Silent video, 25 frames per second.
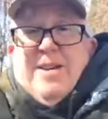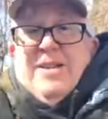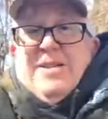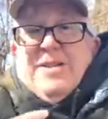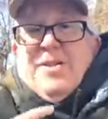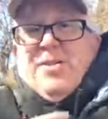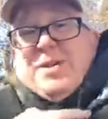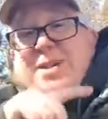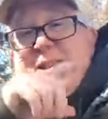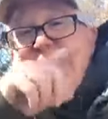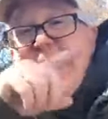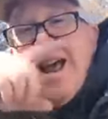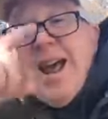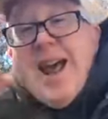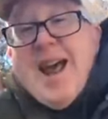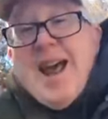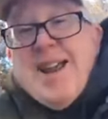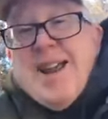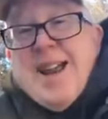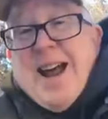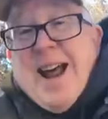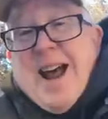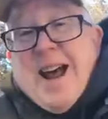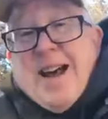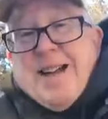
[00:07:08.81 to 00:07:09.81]
So it's an
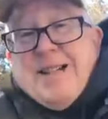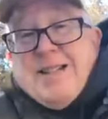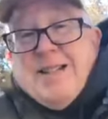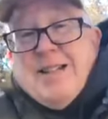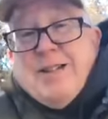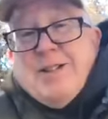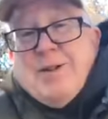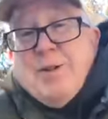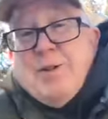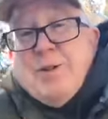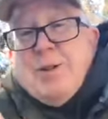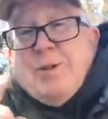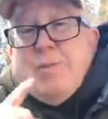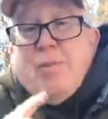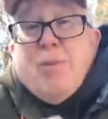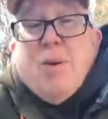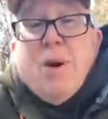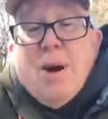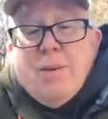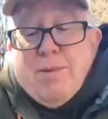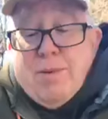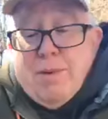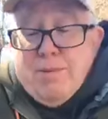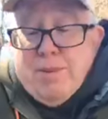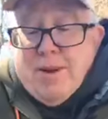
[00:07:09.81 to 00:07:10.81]
antacid, so it's
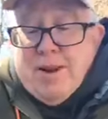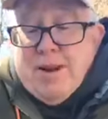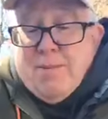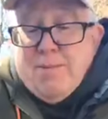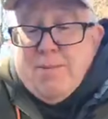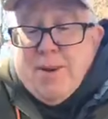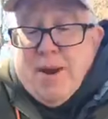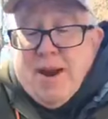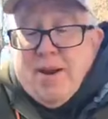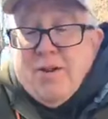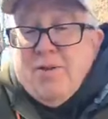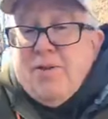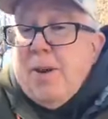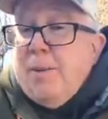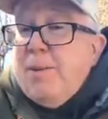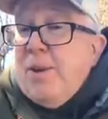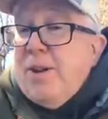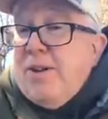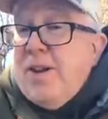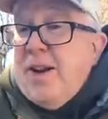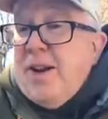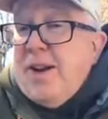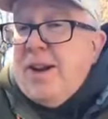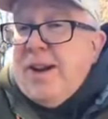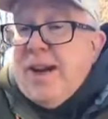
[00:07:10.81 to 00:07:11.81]
probably a base. I'm
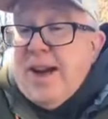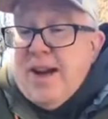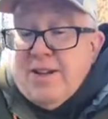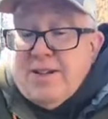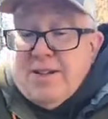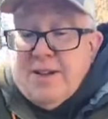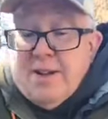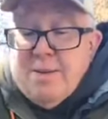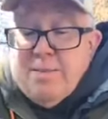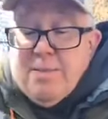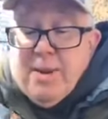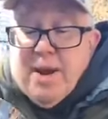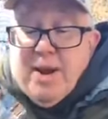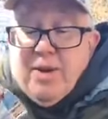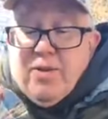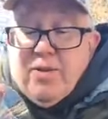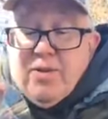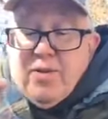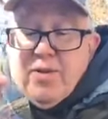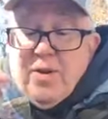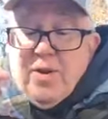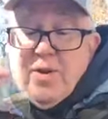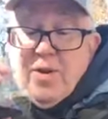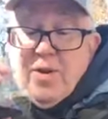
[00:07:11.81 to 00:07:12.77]
going to take a guess at a base.